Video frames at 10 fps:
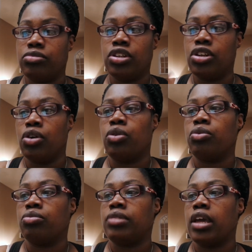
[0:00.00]

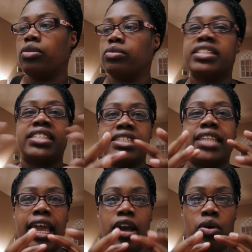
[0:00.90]
they don't
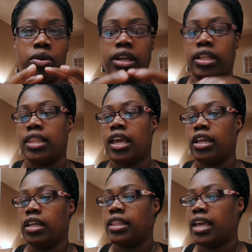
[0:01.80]
stay on it.
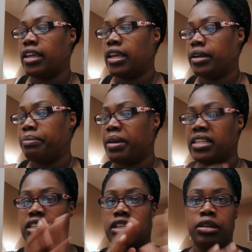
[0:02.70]
They
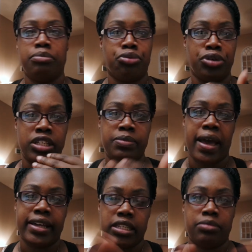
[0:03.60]
basically breeze
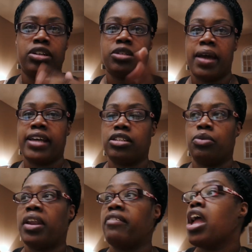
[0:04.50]
past it, brush past it,
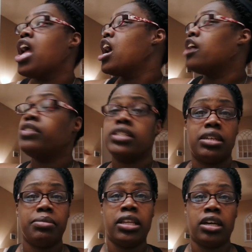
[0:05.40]
whatever. If you
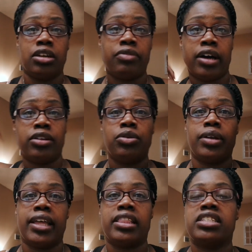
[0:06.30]
see me looking around
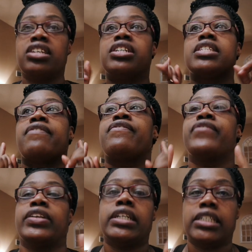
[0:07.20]
doing like this, there is a
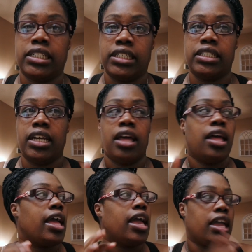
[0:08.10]
fly
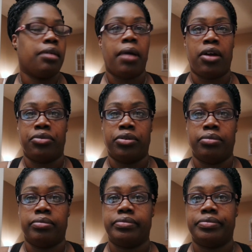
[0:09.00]
in my room.